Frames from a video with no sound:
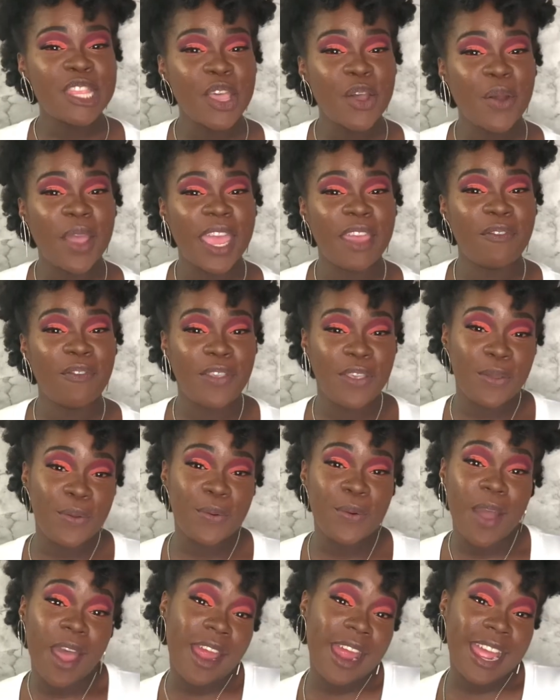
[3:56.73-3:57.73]
So if
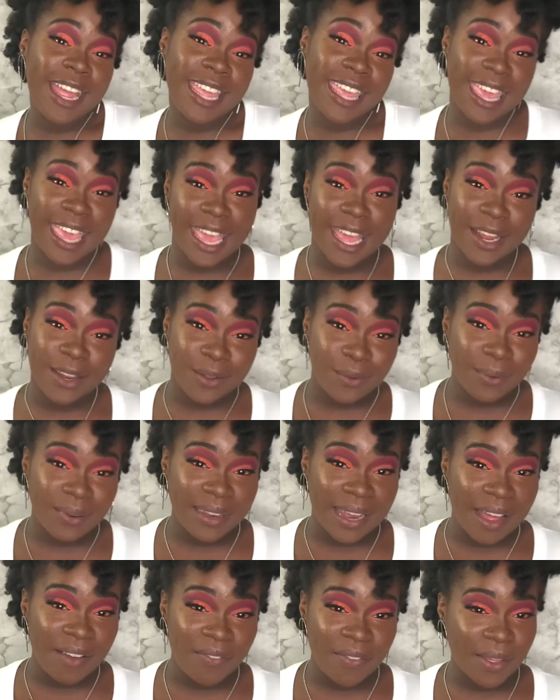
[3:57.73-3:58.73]
you are a candle
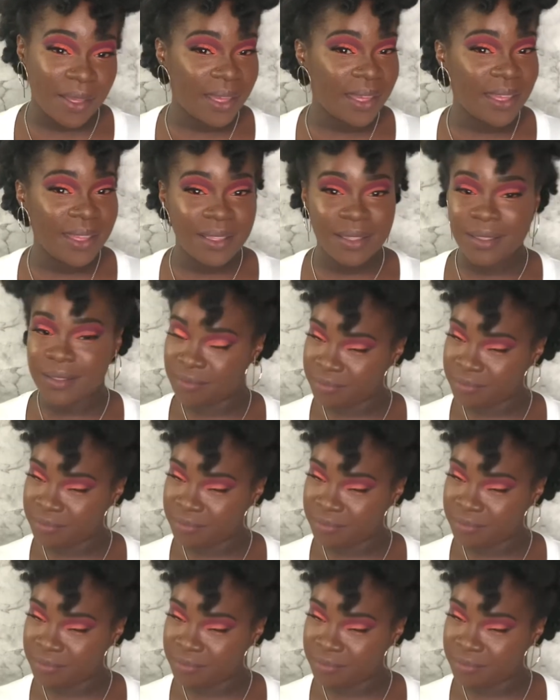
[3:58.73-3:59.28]
lover,